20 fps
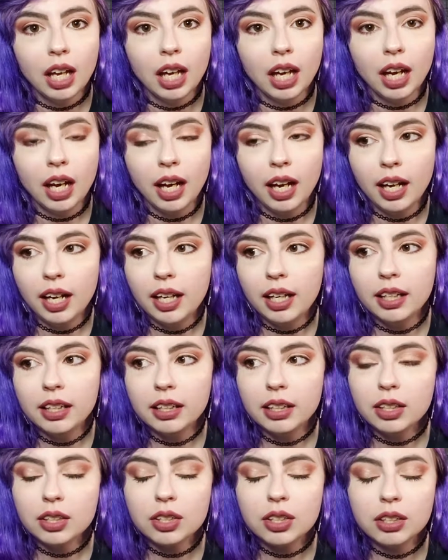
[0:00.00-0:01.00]
I
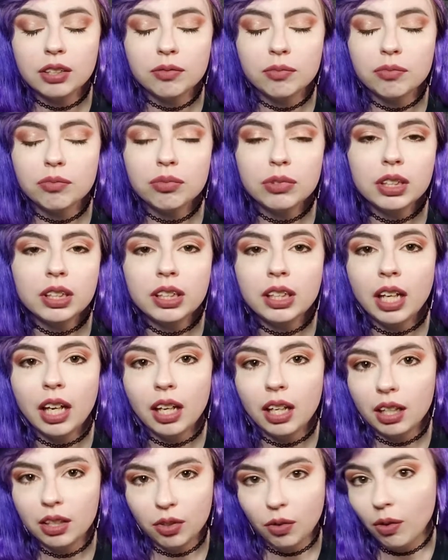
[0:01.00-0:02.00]
really
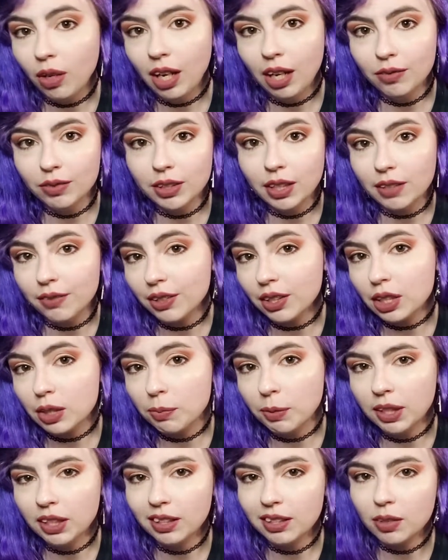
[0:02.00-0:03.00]
don't have a lot of
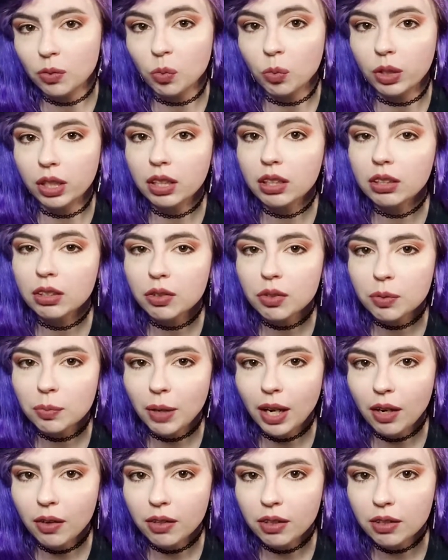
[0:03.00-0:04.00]
experience with loose
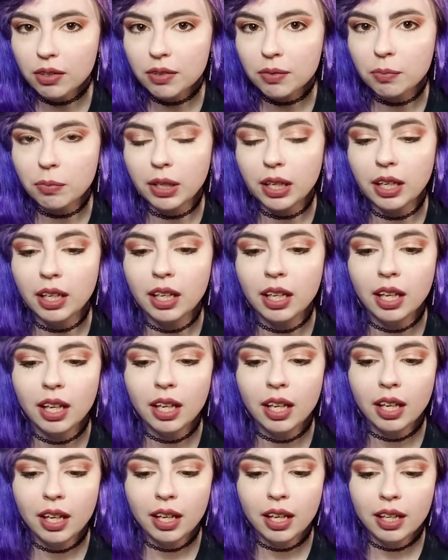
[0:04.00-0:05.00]
powders, but
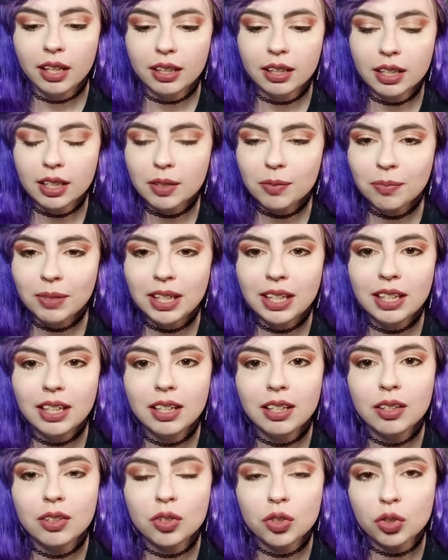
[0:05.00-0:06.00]
this
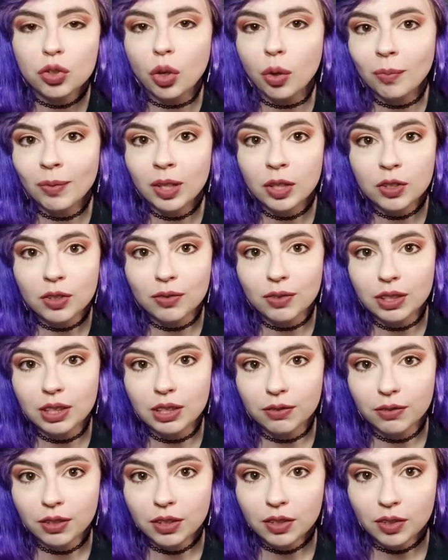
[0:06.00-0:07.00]
made so much of a
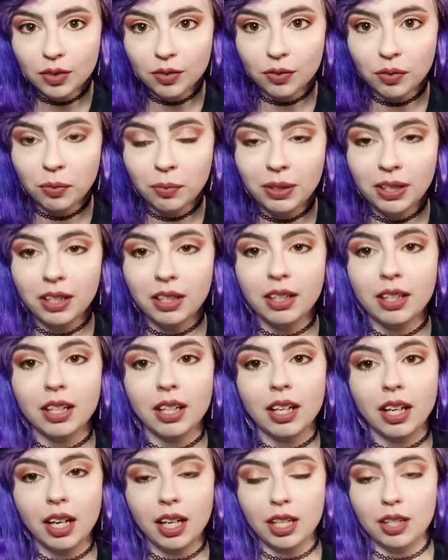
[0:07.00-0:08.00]
difference for me that
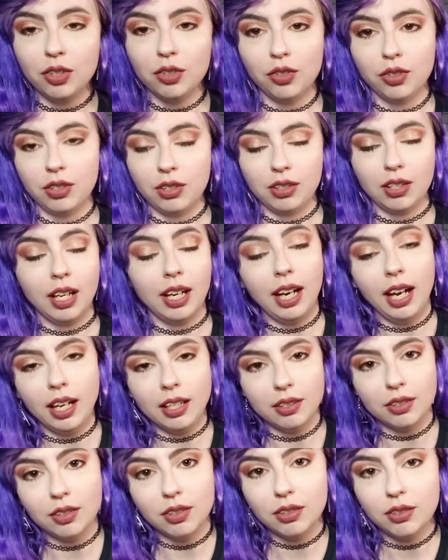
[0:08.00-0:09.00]
I had
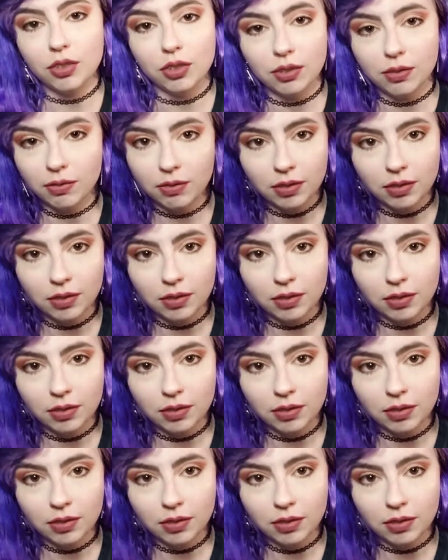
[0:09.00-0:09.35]
to just